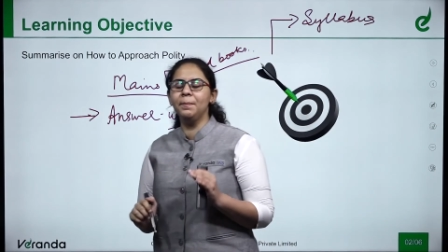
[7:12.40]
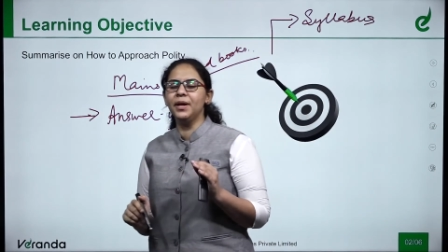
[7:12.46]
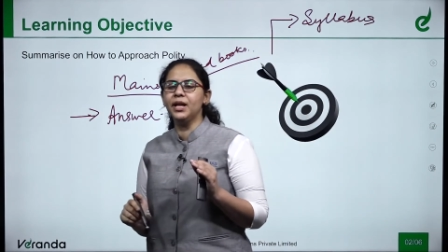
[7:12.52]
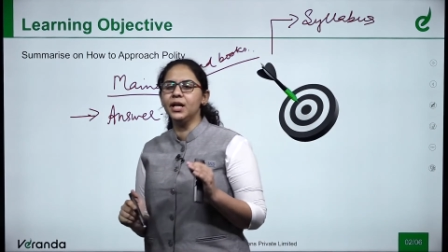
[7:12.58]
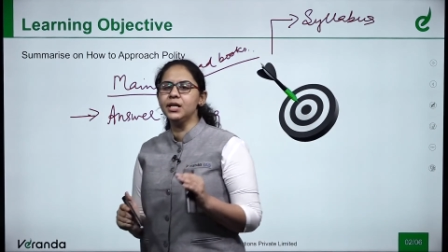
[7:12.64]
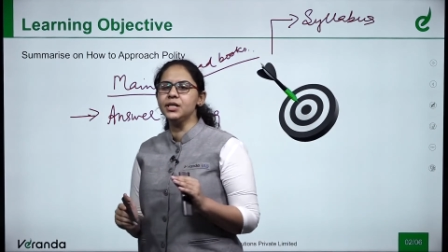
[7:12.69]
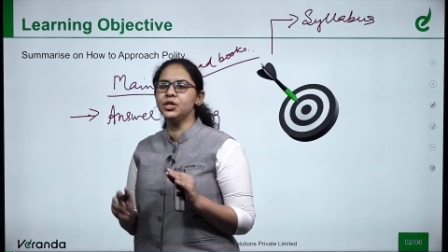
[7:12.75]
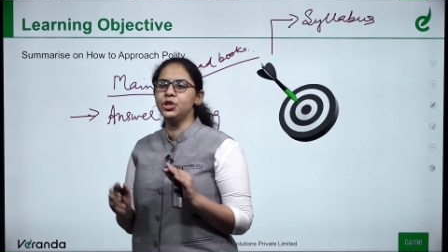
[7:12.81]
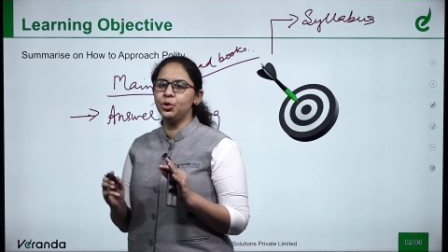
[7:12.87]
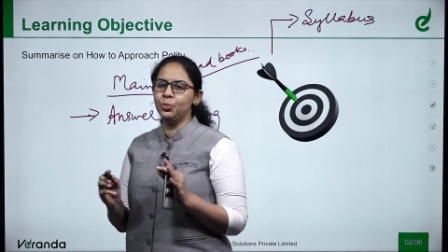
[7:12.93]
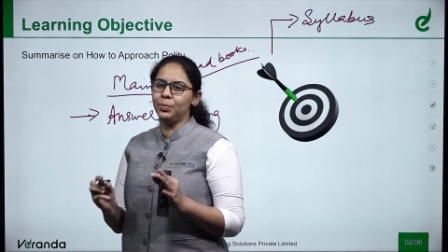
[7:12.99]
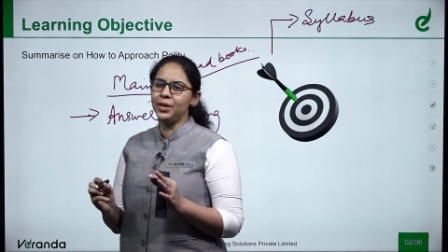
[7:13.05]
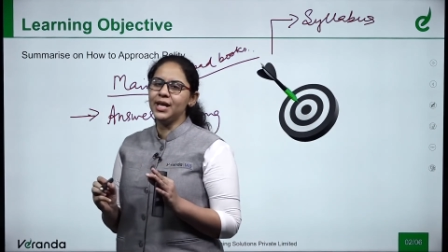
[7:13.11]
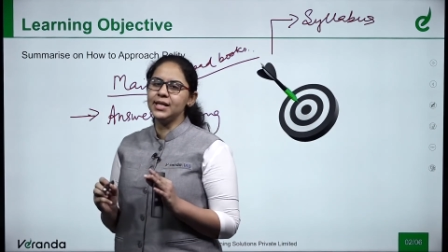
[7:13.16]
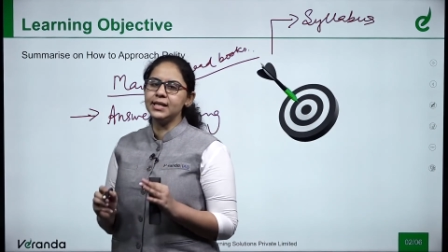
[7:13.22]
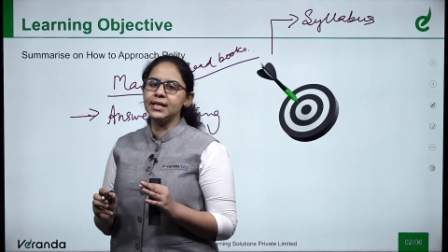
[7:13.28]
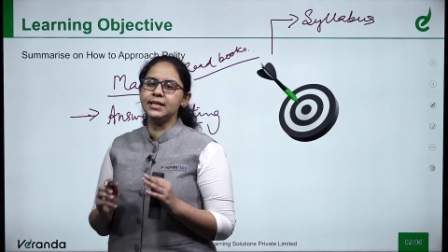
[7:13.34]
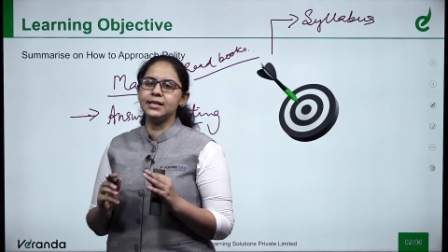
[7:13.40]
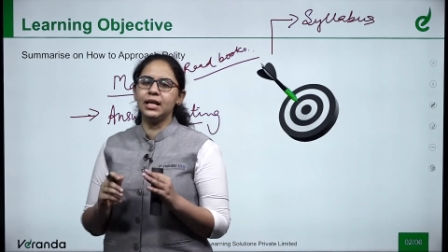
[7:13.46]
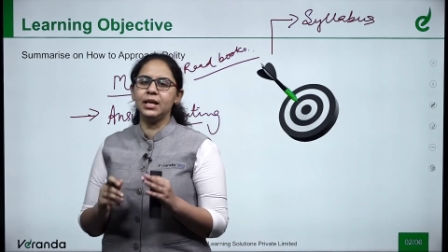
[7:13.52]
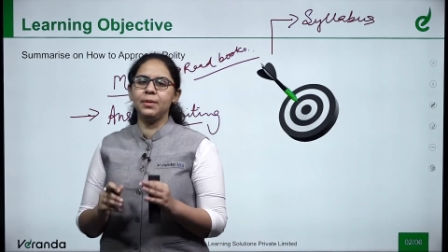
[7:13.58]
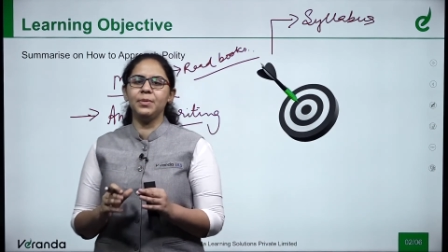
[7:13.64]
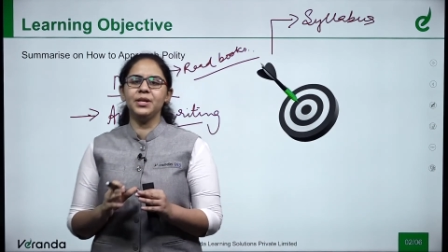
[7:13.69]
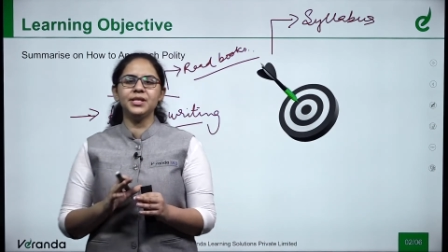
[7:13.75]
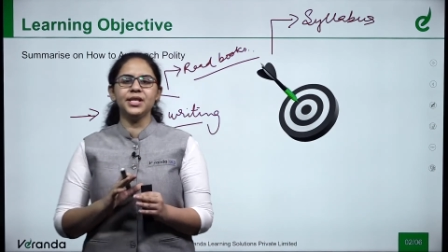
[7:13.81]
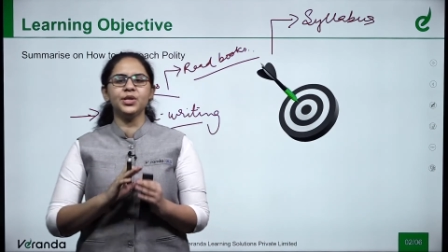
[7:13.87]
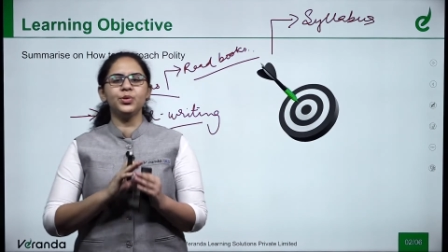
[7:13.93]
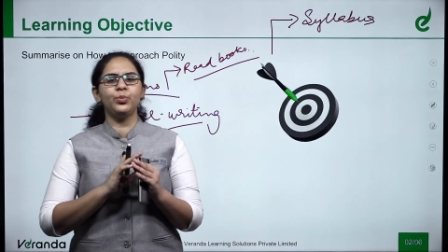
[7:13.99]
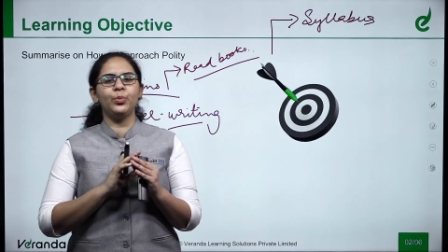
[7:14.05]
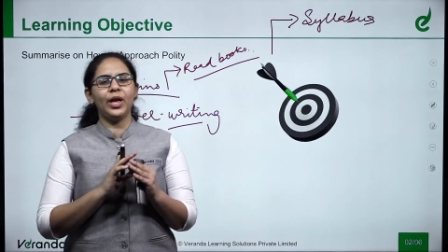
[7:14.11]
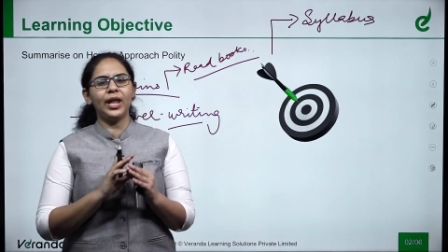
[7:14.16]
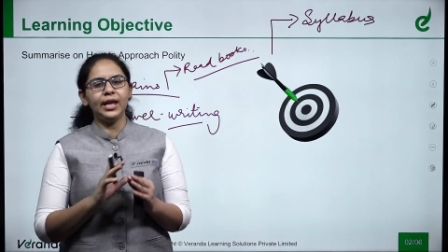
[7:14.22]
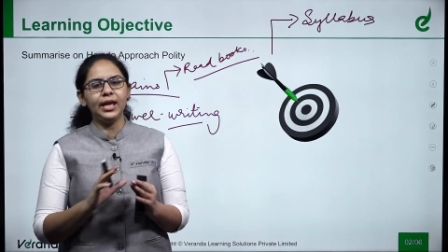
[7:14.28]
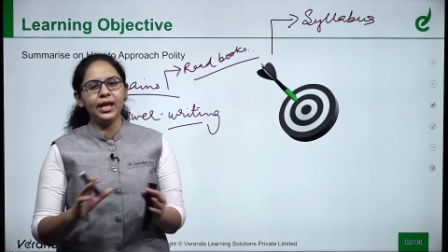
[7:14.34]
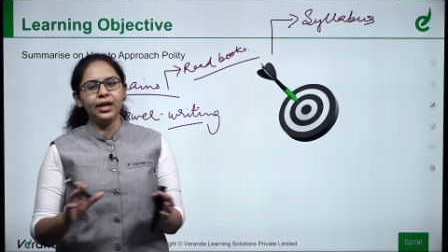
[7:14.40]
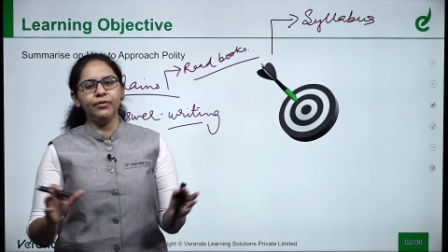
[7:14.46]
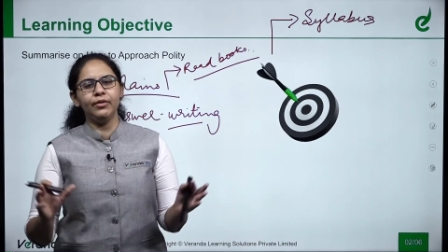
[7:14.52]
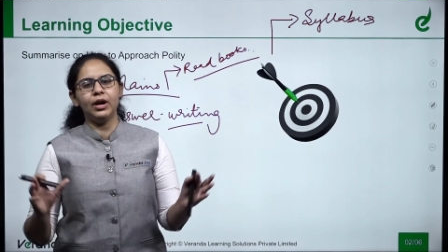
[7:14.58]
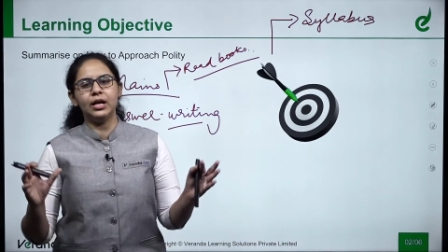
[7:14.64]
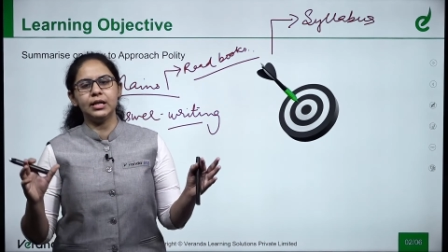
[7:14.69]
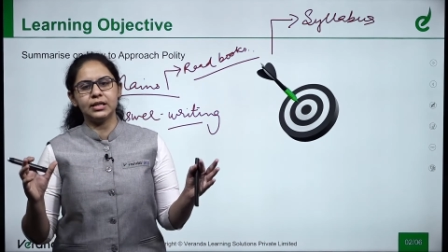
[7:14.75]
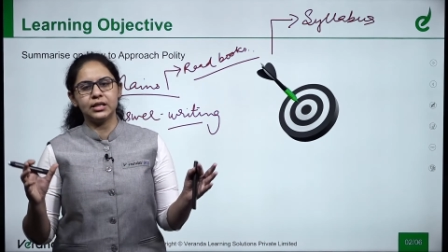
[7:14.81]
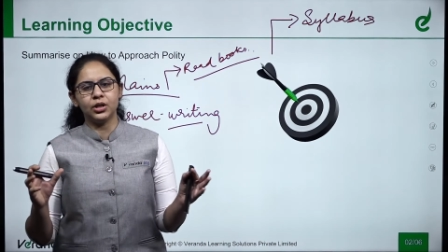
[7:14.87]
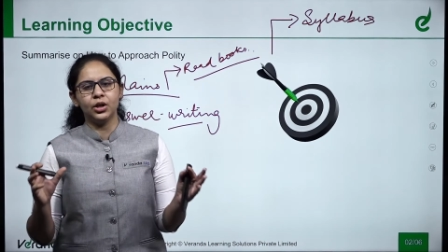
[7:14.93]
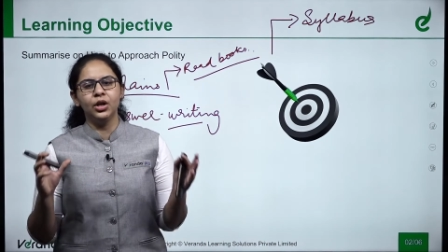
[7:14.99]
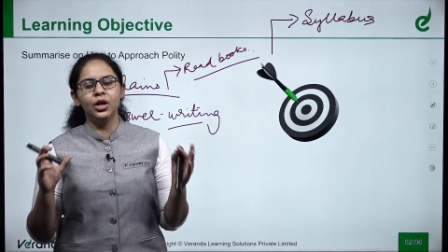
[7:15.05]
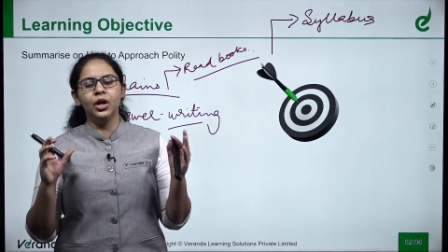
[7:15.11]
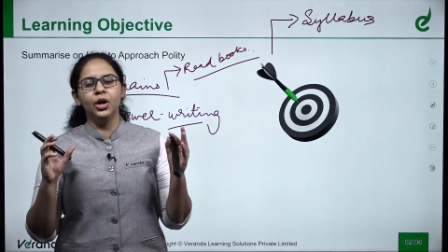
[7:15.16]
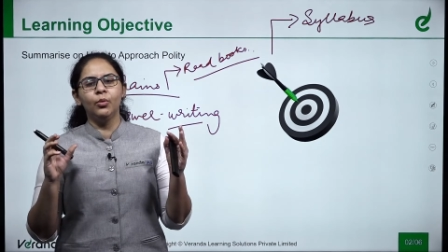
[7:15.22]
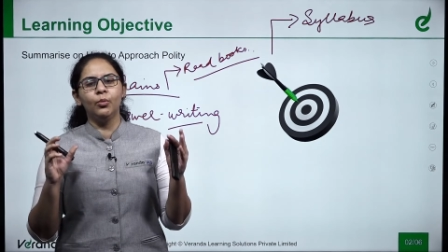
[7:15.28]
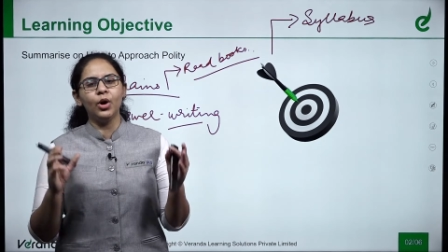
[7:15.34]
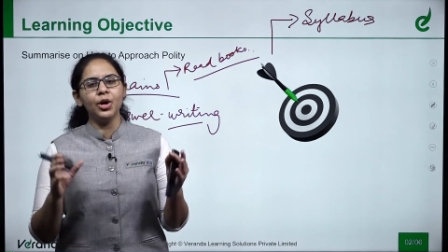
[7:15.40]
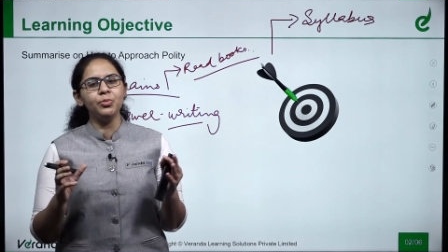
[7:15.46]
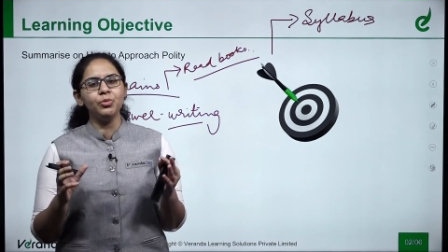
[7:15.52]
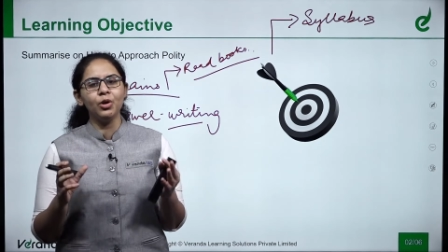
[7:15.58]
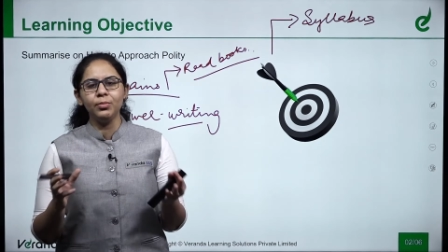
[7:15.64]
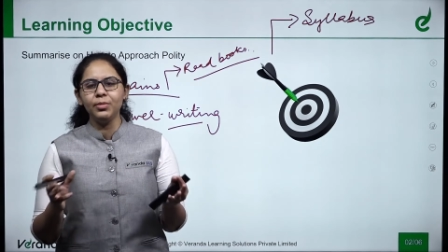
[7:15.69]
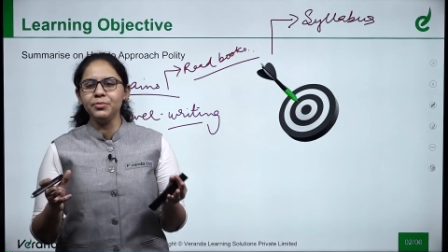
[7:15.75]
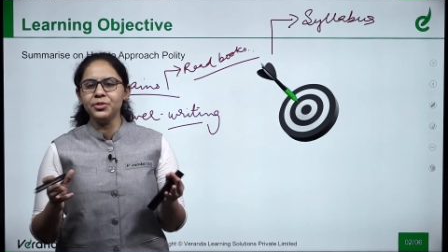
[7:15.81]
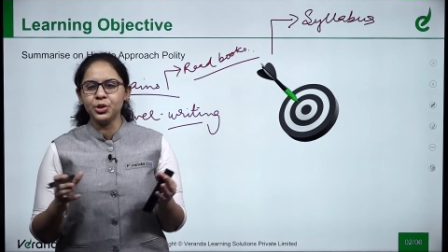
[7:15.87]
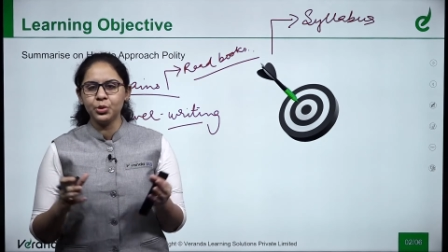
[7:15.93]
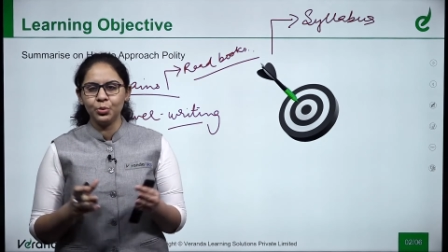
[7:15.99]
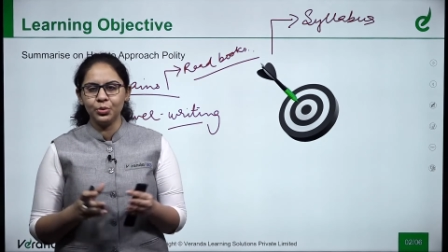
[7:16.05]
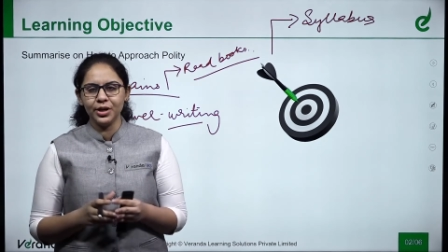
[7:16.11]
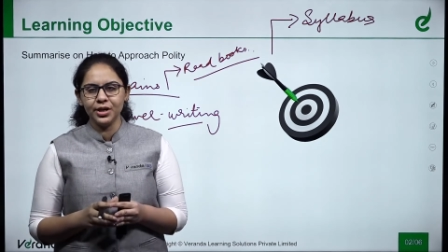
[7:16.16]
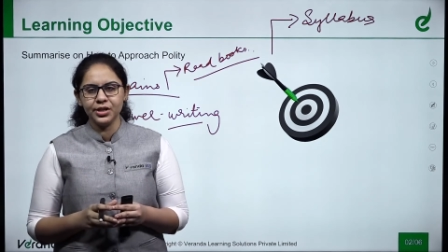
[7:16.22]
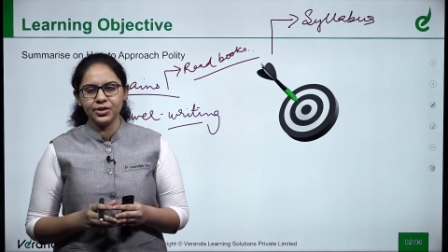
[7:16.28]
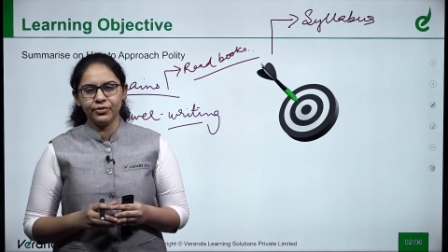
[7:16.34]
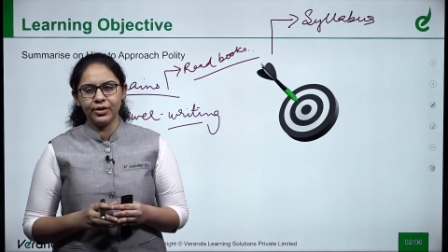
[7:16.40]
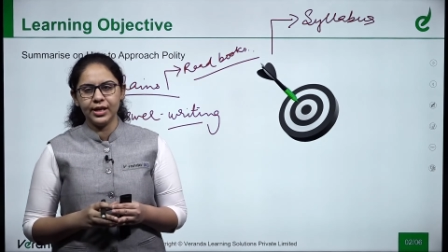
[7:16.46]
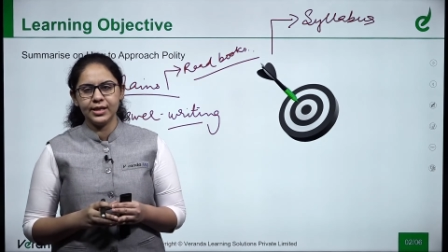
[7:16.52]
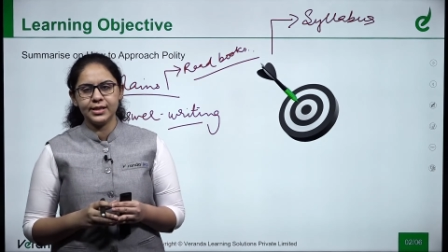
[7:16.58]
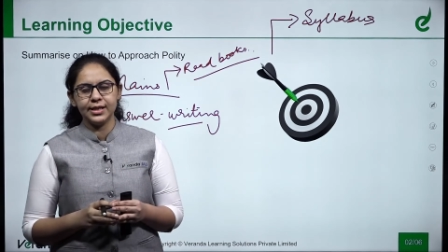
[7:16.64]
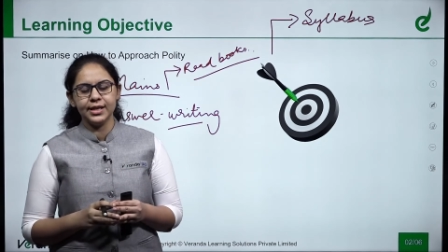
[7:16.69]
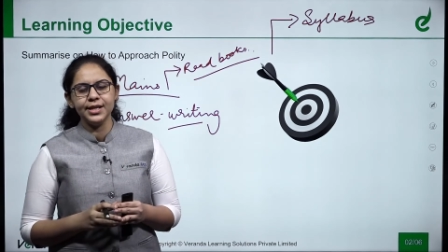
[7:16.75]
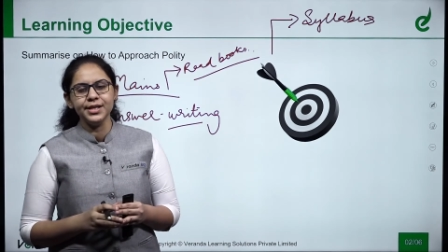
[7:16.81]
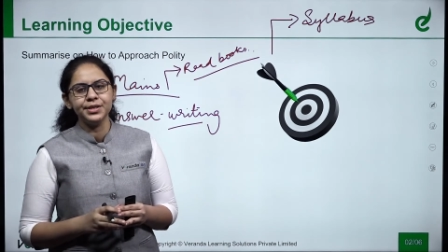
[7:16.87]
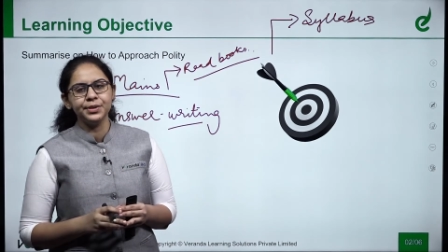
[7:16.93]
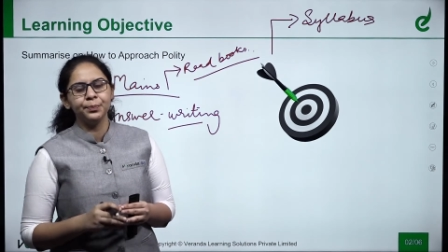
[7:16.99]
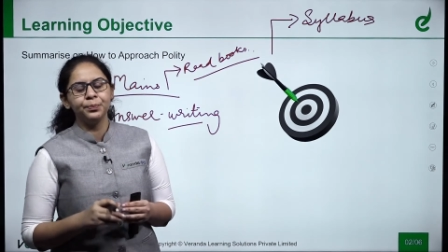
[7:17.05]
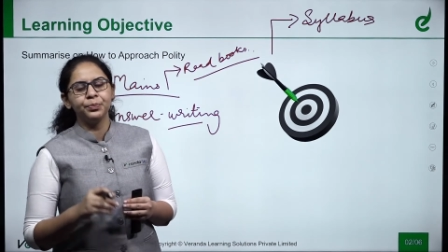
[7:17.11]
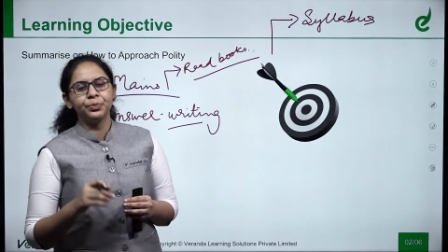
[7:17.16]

Because U P S C syllabus is very vast. What problem students face is,